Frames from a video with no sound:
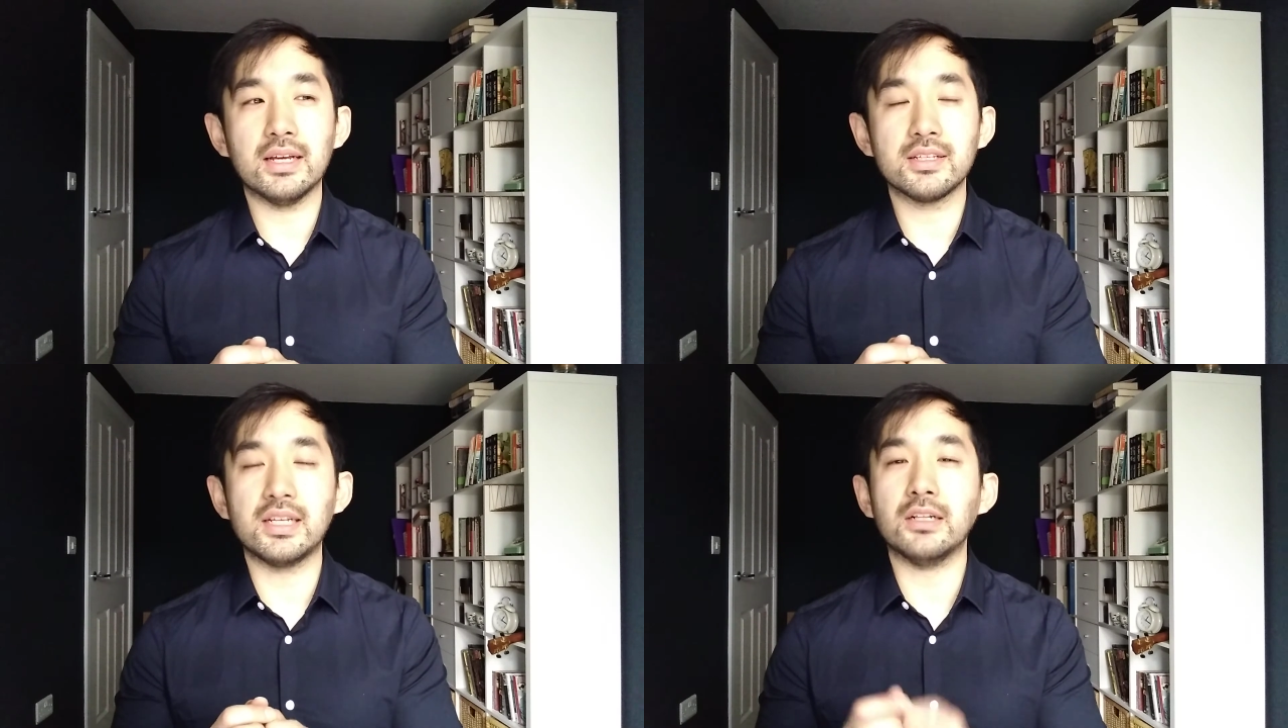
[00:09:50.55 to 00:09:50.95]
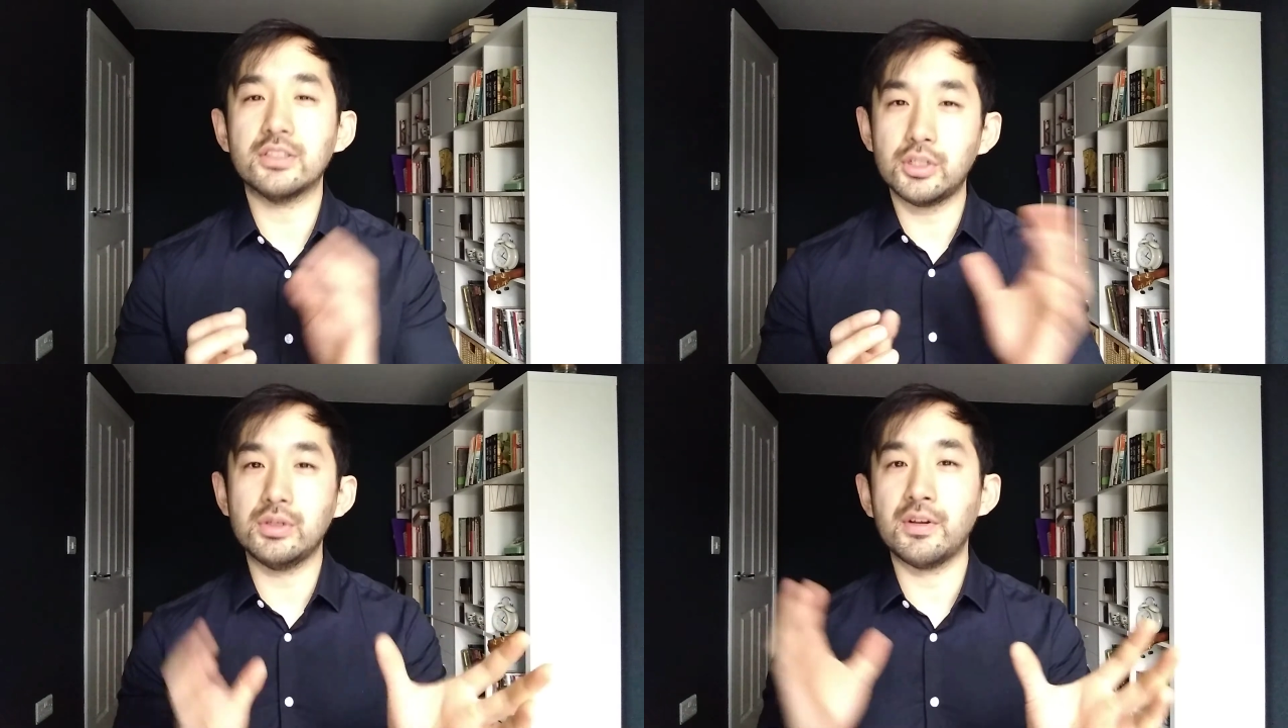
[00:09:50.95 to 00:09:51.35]
sell
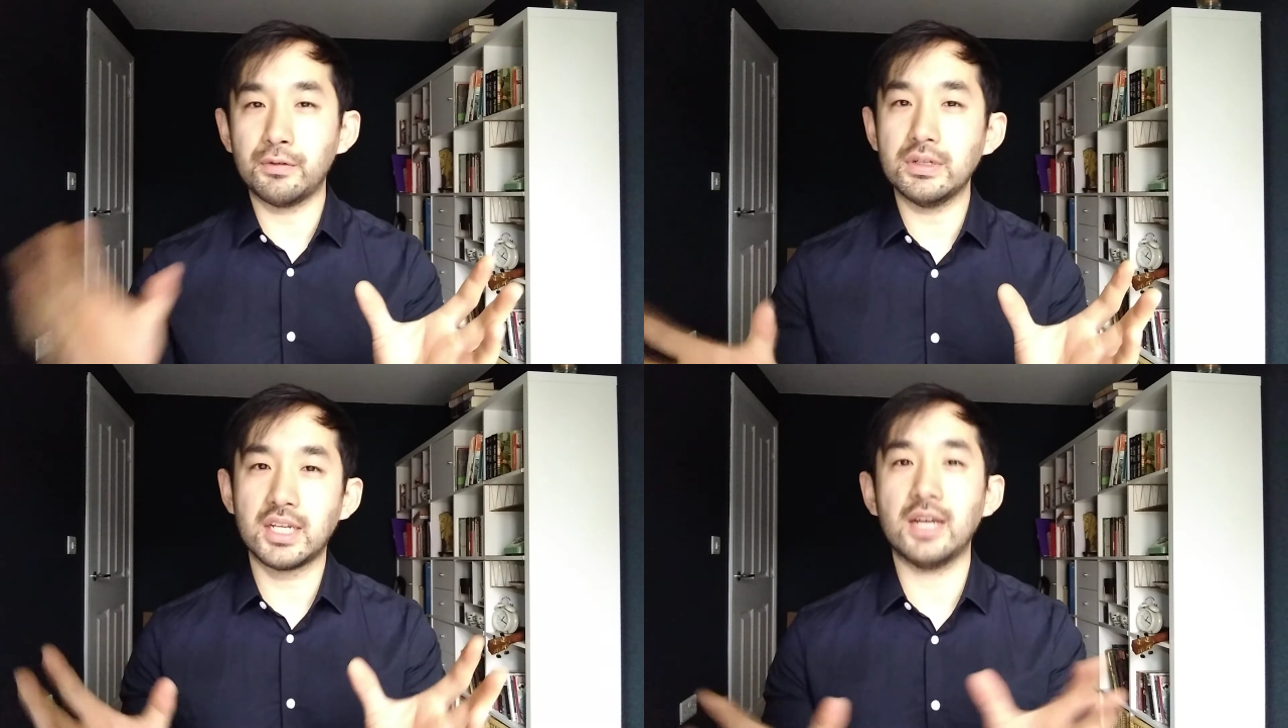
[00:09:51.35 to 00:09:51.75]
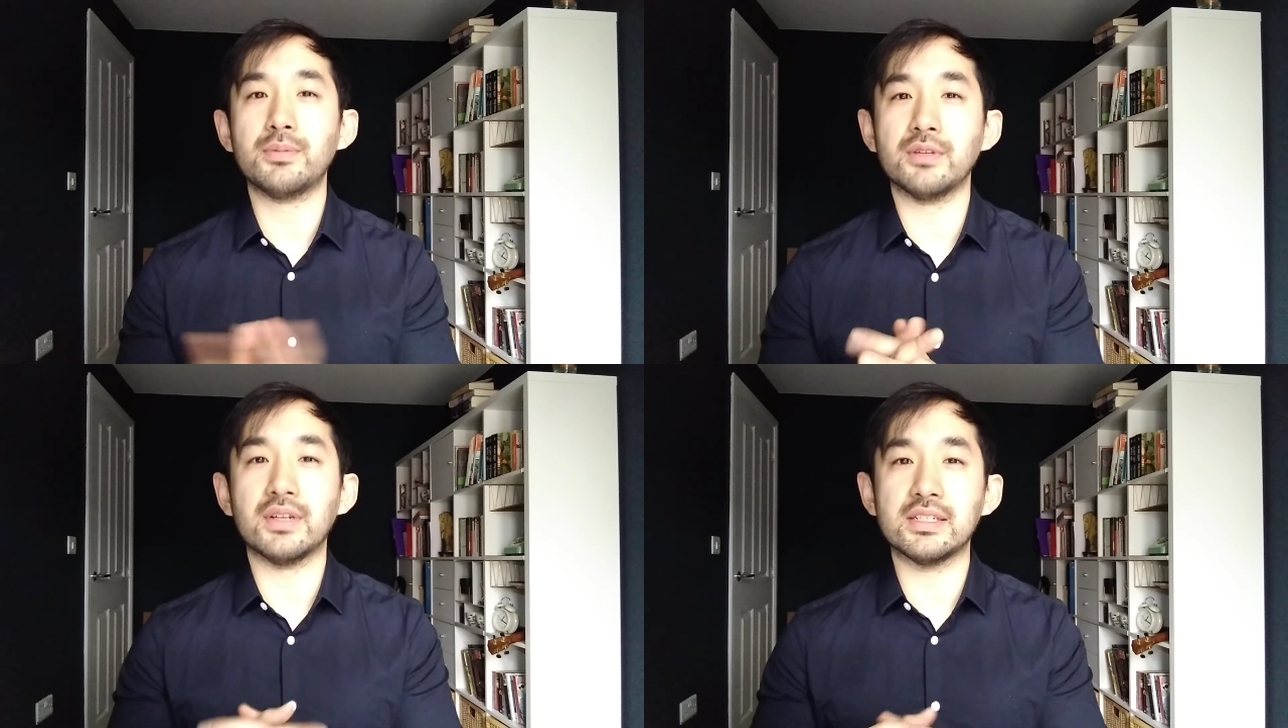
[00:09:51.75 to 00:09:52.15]
2 different
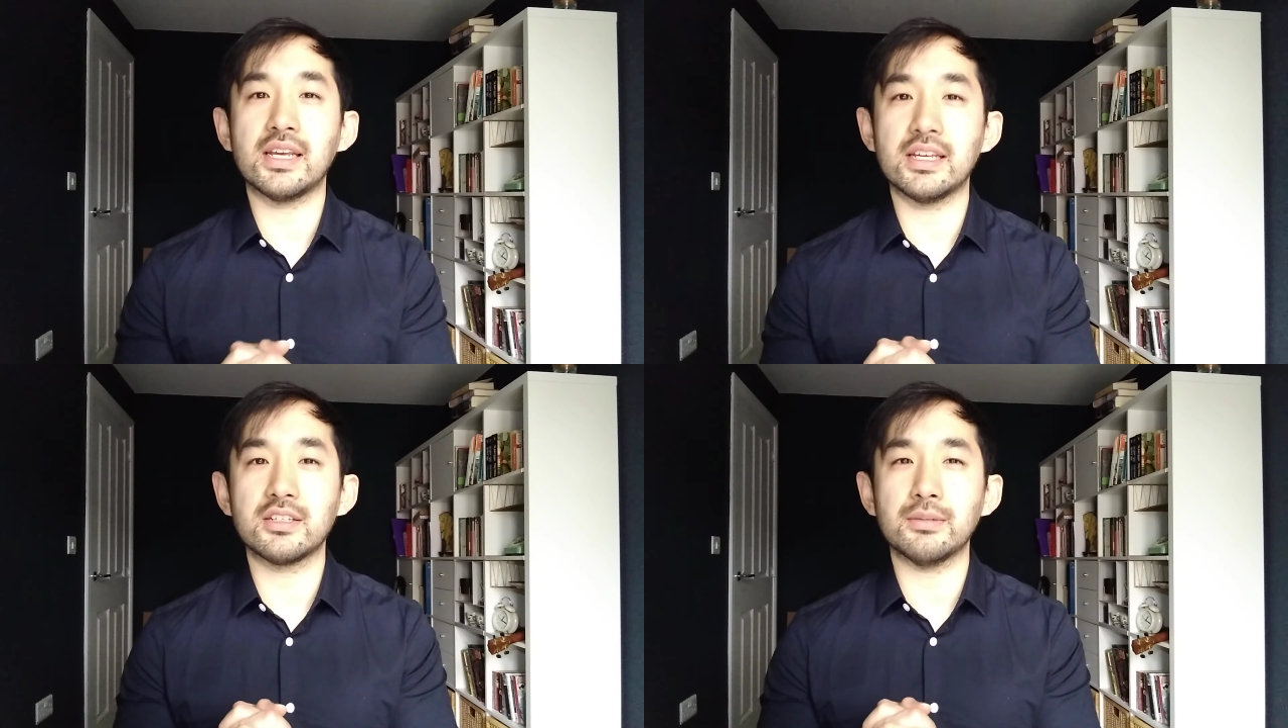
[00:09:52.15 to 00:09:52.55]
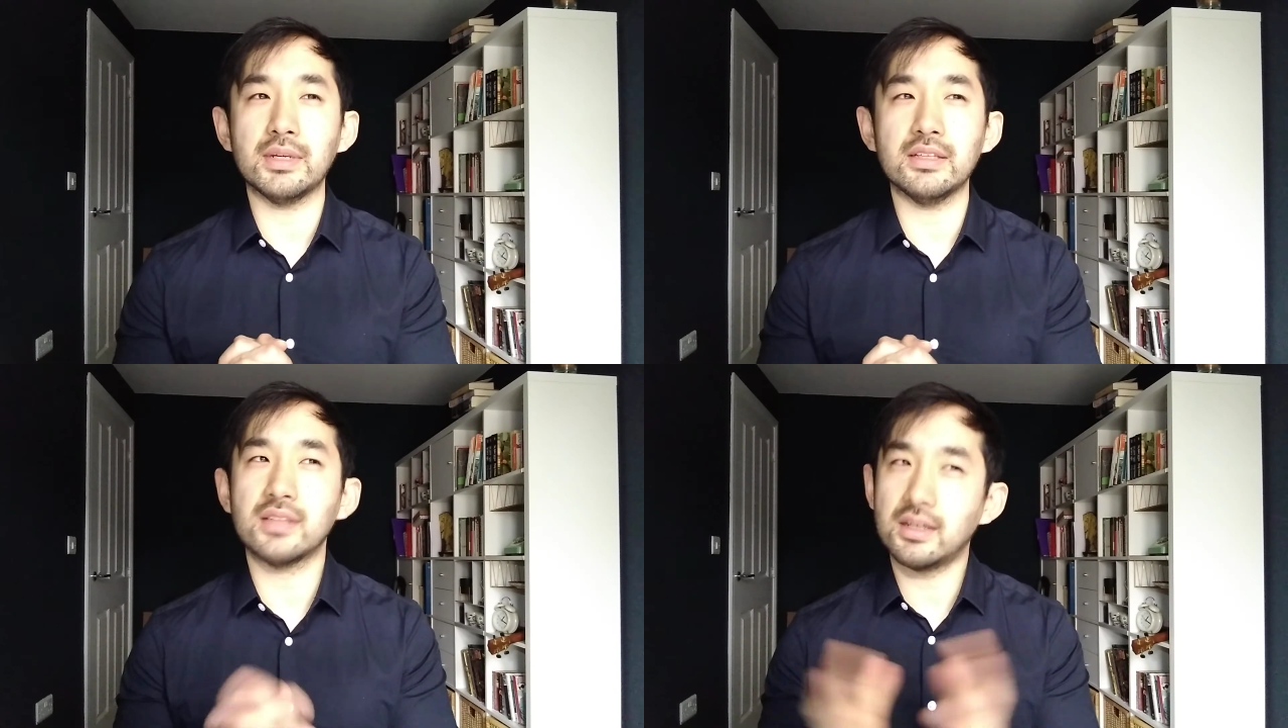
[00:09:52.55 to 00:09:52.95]
types of
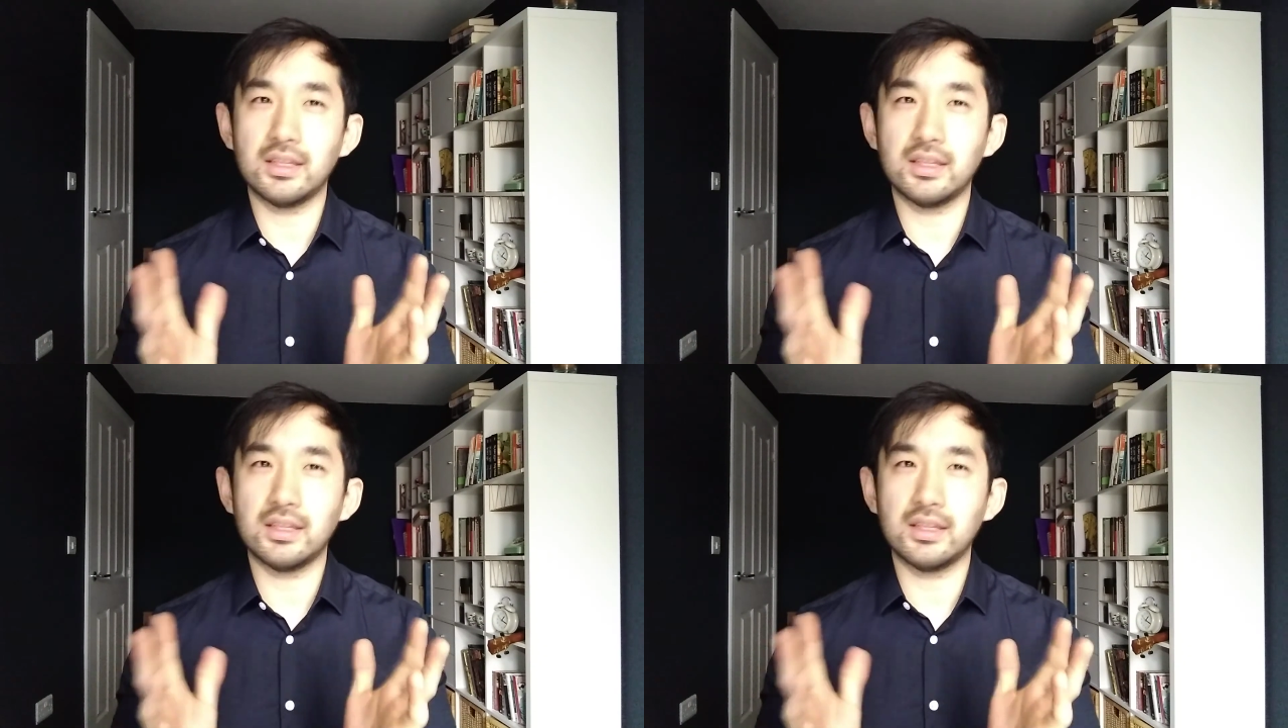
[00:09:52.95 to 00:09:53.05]
antihistamines.